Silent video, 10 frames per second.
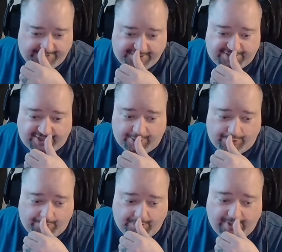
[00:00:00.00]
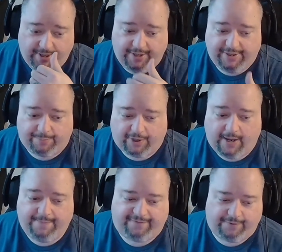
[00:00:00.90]
So the
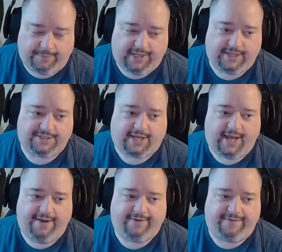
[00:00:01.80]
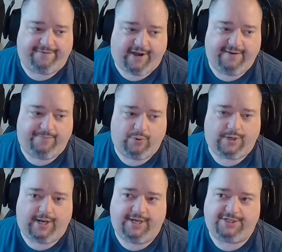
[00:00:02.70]
problem for me is I have a
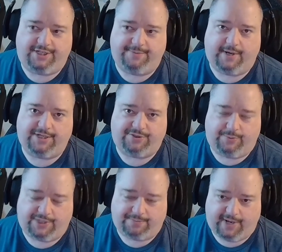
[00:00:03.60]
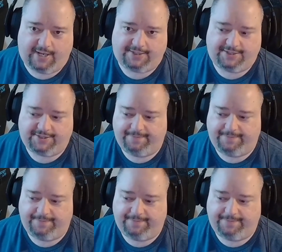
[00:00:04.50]
5-port HDMI switch box.